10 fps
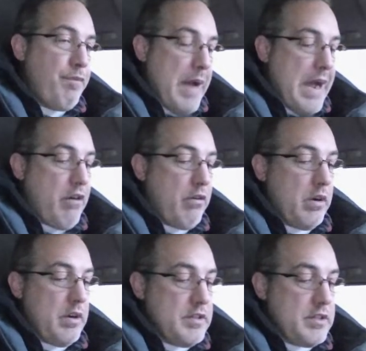
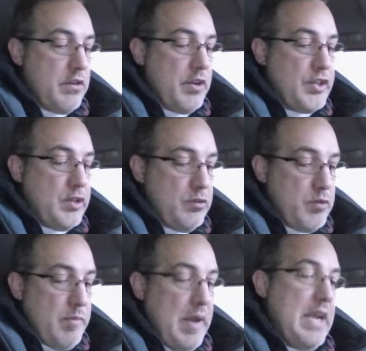power is going to
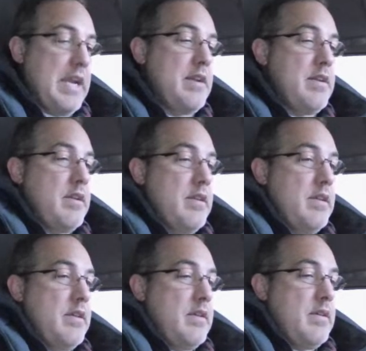remain
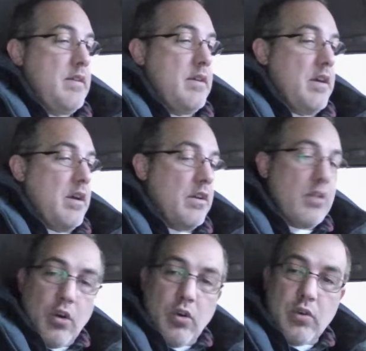a
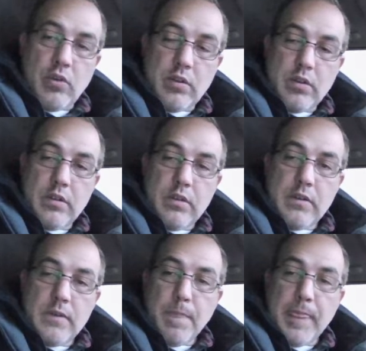goal,
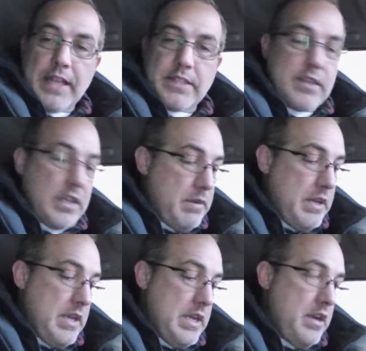it's going to
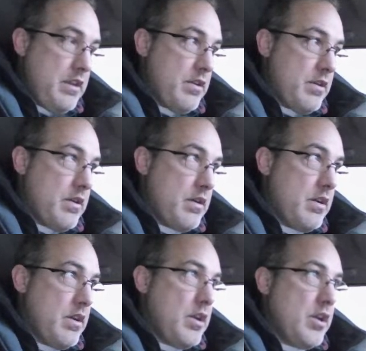be either
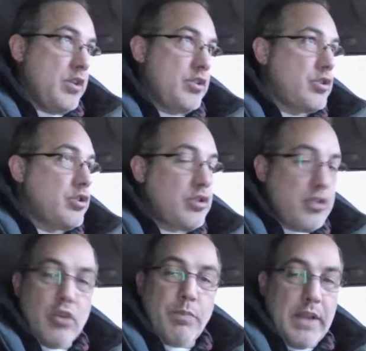
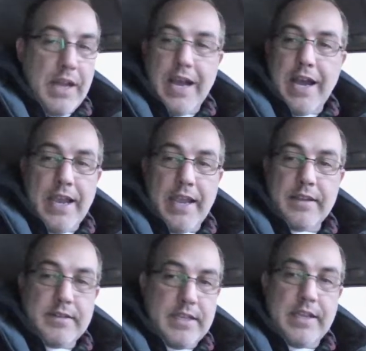stupid
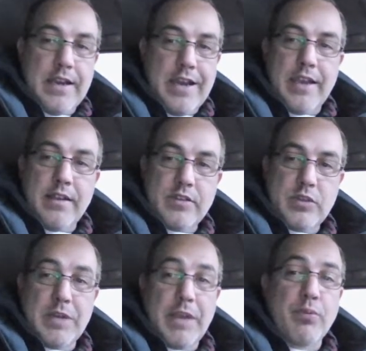high DI,
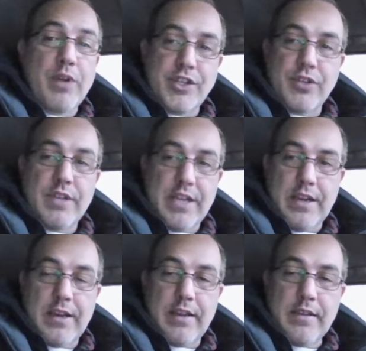stupid high pressure
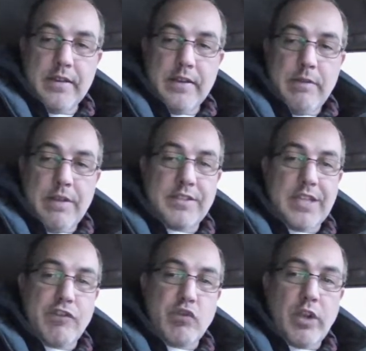DI,
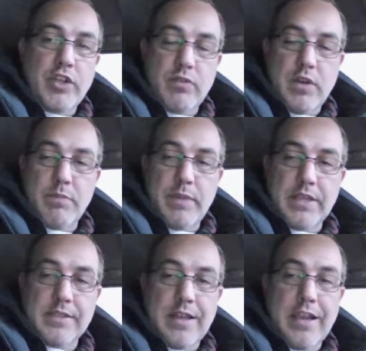instead of 2200
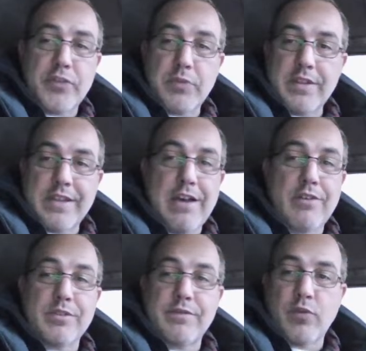psi,
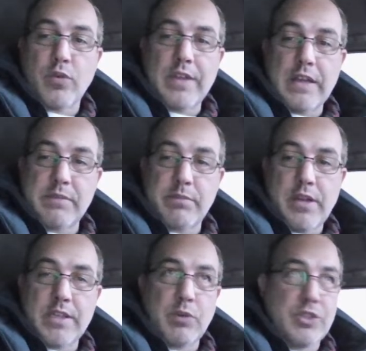3000, 4000
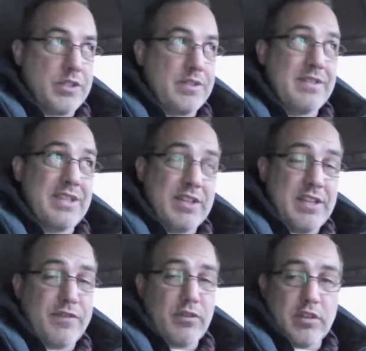plus, which is
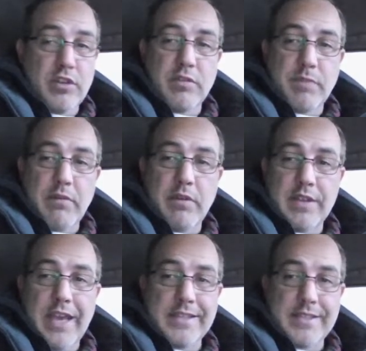difficult to do
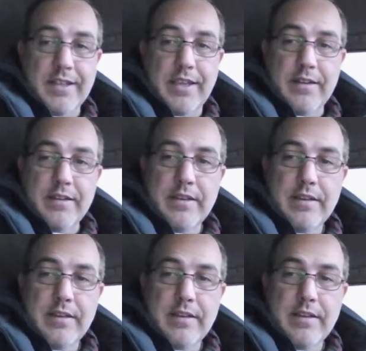with gasoline.